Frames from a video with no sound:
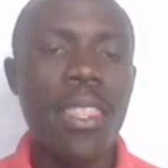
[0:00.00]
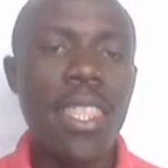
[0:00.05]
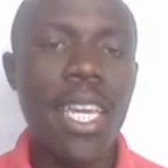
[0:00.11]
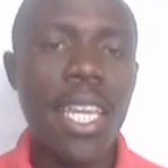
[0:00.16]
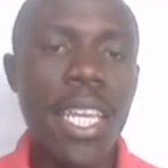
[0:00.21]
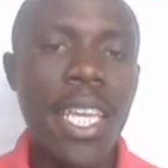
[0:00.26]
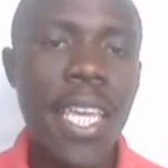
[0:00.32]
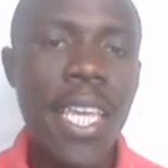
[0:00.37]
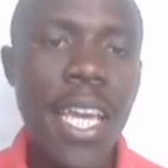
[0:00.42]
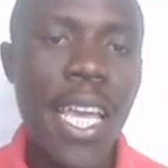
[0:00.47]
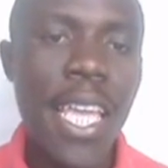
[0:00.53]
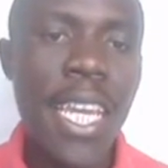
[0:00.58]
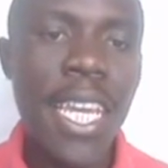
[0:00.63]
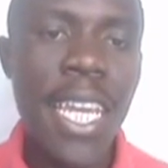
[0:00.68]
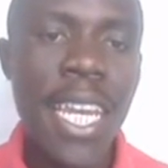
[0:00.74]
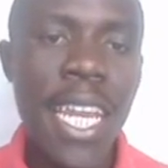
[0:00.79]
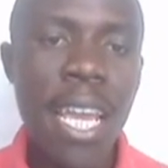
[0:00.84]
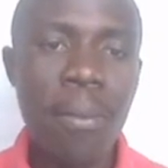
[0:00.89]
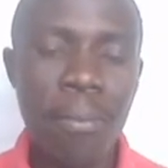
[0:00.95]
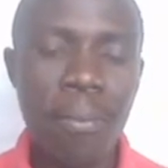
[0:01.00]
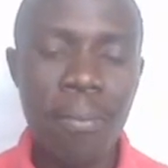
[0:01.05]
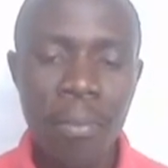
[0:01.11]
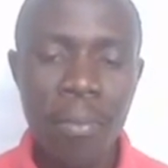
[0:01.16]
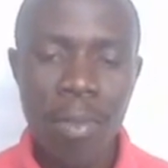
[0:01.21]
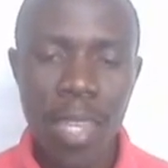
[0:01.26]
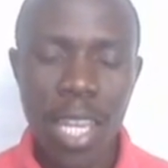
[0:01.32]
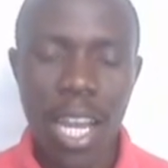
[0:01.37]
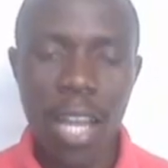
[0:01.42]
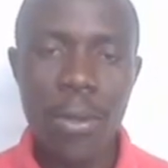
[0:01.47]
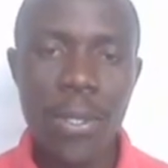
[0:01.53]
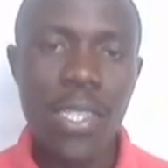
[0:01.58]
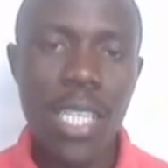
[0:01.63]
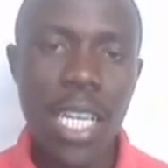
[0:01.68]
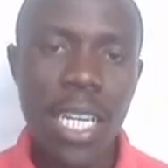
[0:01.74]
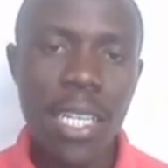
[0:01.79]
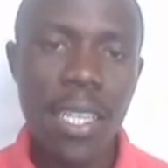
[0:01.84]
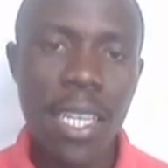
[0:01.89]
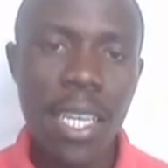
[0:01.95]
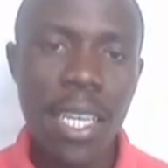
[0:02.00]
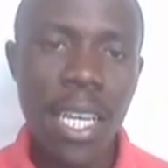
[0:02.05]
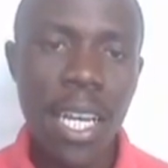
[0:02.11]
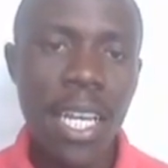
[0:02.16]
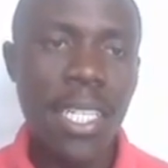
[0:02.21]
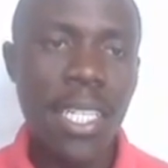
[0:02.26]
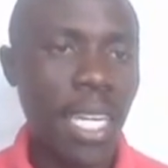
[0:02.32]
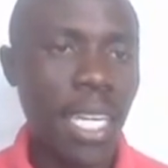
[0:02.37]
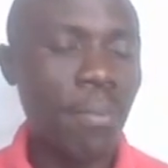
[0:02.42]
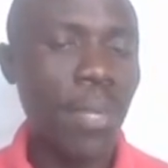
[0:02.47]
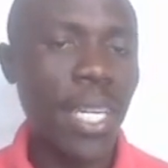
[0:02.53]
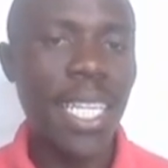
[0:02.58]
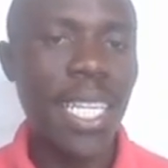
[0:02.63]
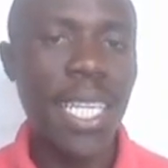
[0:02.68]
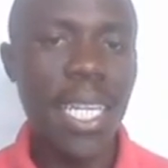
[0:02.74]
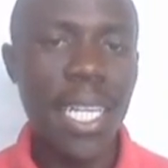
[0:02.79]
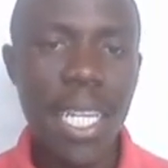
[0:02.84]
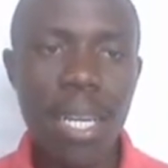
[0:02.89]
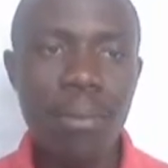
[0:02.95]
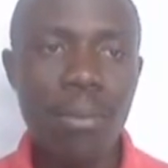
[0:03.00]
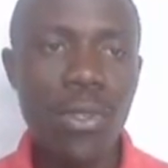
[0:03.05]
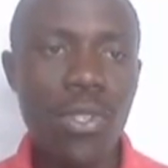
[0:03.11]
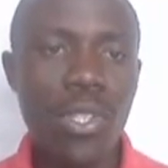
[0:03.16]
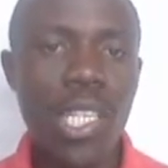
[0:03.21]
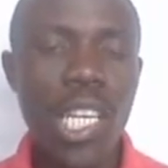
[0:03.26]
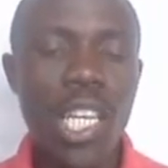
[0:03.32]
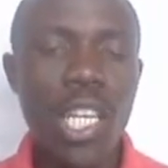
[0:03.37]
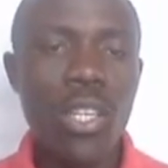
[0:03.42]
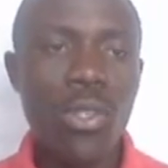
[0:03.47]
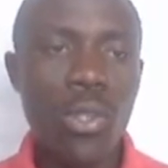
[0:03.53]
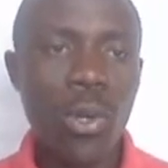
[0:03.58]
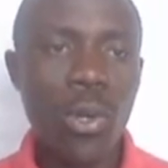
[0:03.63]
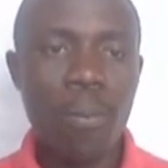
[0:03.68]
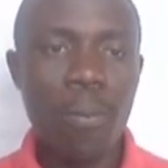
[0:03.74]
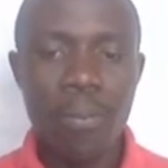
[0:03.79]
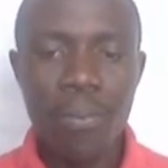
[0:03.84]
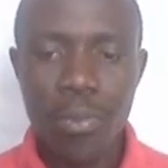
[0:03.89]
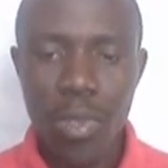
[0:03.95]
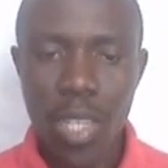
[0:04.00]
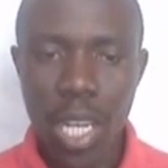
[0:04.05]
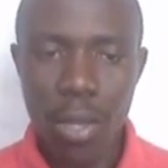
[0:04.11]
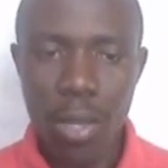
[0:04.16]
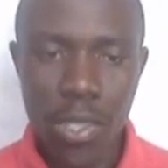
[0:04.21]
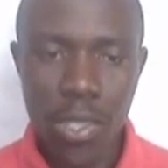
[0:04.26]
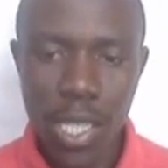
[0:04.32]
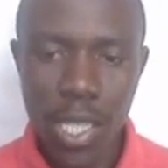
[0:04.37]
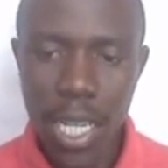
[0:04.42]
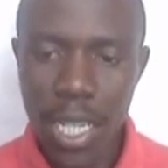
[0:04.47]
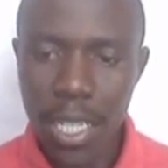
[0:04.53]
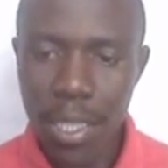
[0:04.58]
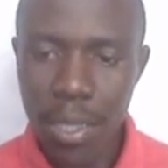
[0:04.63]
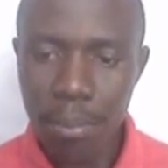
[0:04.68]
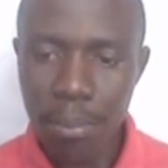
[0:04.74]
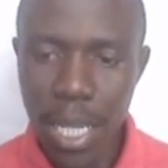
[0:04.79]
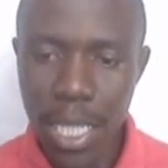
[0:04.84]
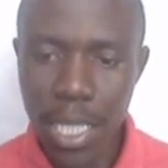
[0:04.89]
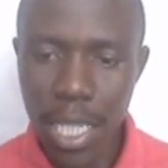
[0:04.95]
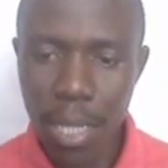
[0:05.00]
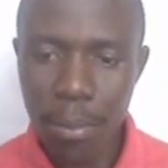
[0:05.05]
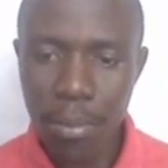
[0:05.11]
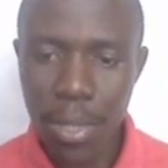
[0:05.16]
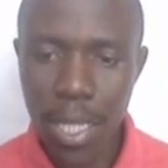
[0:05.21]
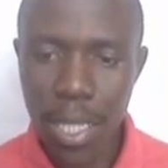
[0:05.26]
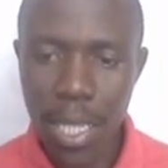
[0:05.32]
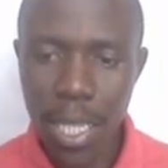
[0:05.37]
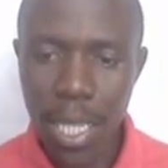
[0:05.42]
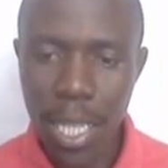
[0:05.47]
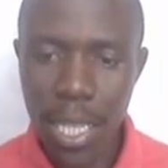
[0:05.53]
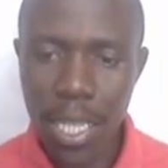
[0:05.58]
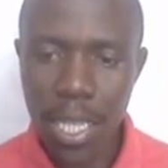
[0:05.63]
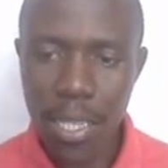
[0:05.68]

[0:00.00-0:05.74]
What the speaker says: Then here in name, I will start there typing the names. So I will start by typing there